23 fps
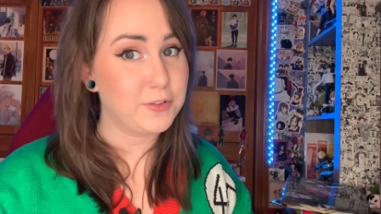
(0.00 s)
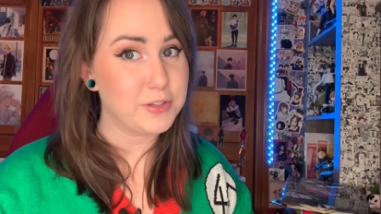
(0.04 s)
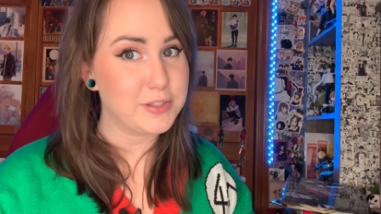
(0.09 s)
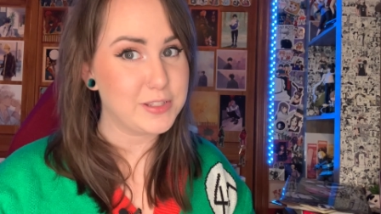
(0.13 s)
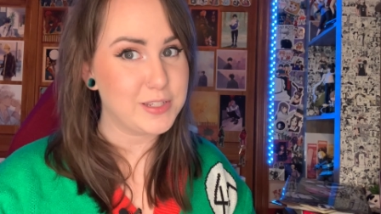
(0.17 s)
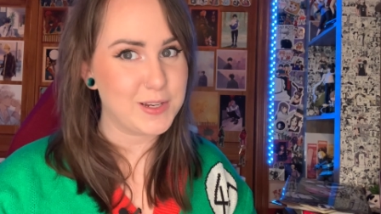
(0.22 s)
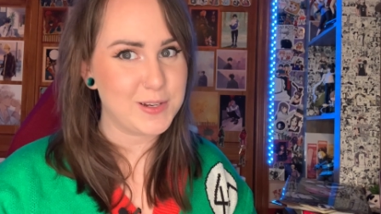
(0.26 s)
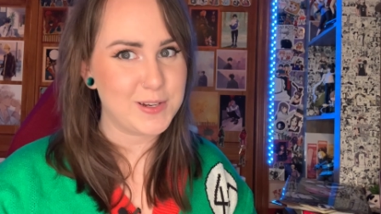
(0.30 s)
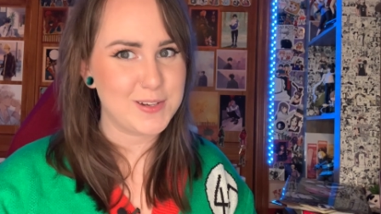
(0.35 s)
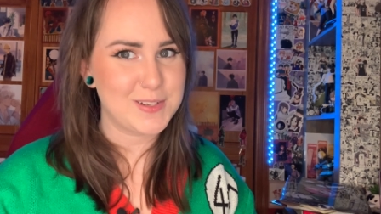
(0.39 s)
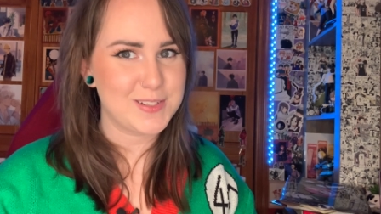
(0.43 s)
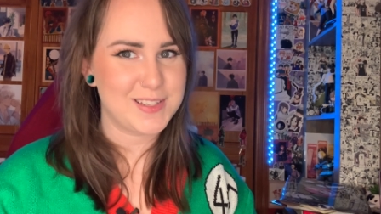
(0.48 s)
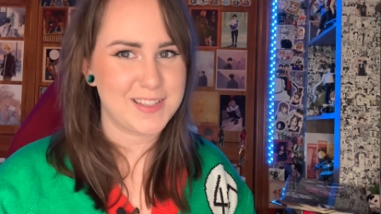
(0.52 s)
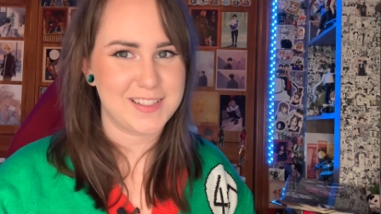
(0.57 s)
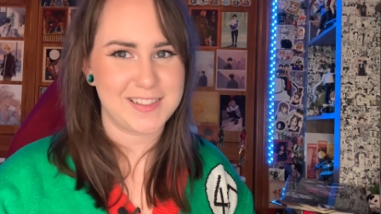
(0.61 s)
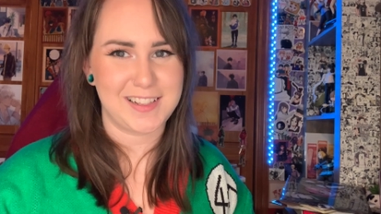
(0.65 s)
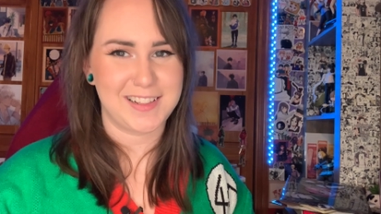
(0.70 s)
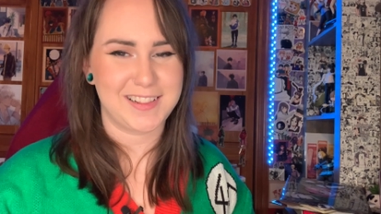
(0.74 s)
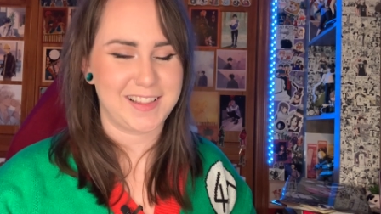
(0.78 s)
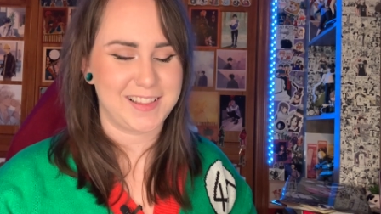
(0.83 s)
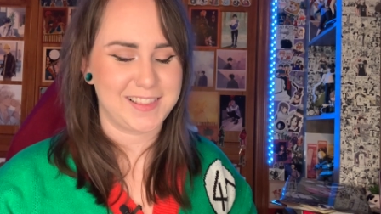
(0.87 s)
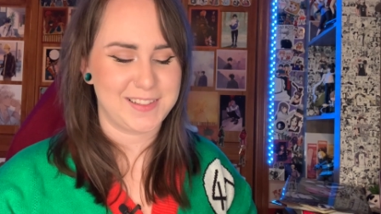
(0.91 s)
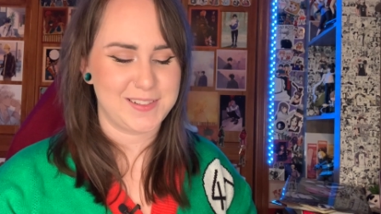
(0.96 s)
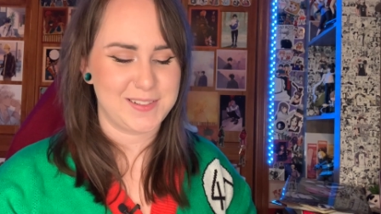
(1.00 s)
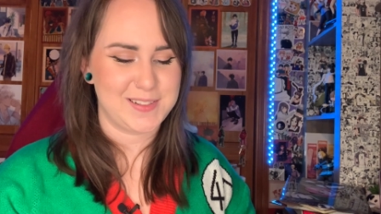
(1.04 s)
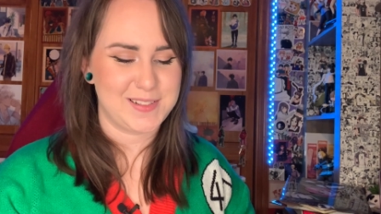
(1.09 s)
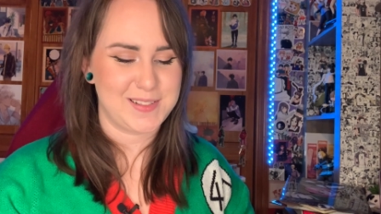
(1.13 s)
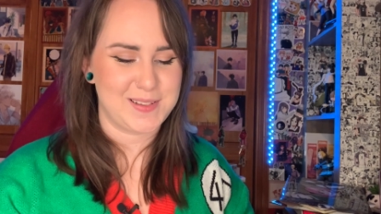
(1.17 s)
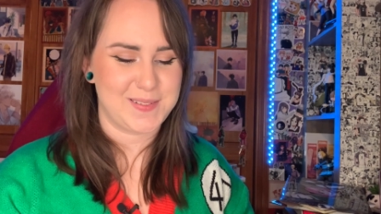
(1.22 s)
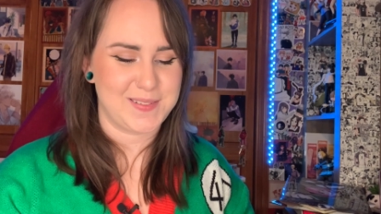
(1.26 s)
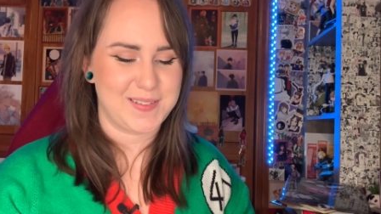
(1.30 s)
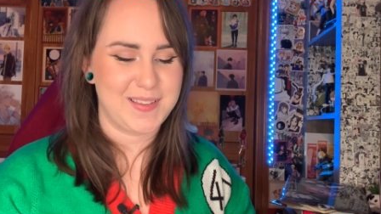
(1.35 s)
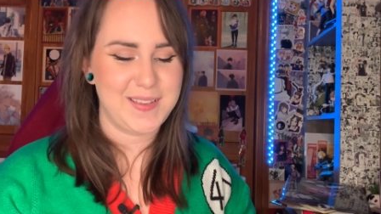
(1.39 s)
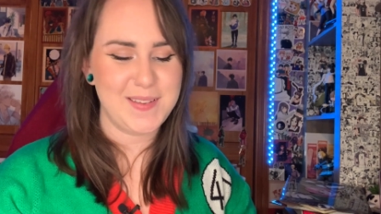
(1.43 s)
stickers because I thought they were
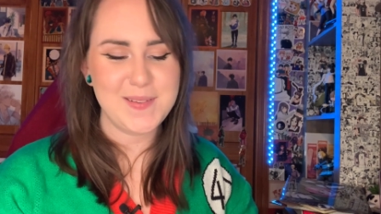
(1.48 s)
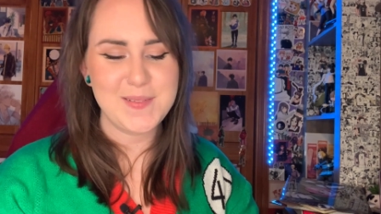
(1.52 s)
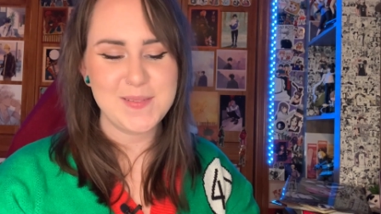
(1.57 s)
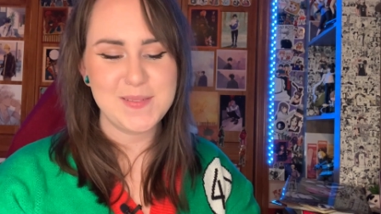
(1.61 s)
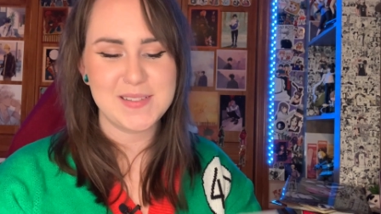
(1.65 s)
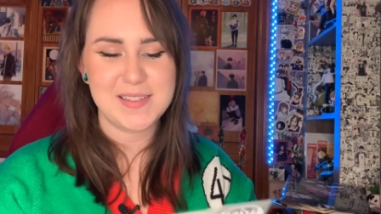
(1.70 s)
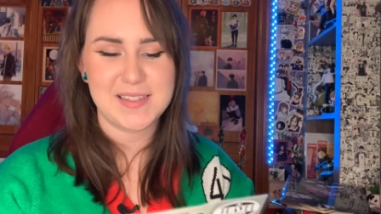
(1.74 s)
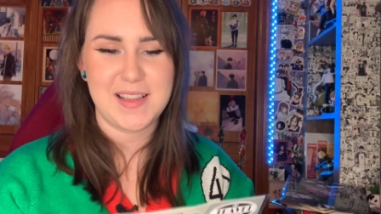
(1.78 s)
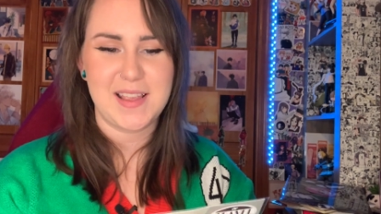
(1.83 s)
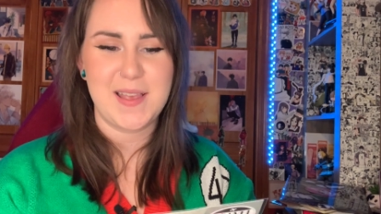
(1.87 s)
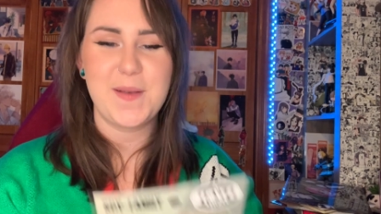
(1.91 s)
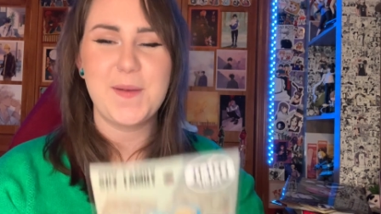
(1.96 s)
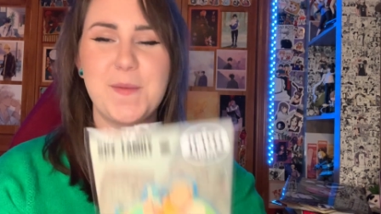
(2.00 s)
so cute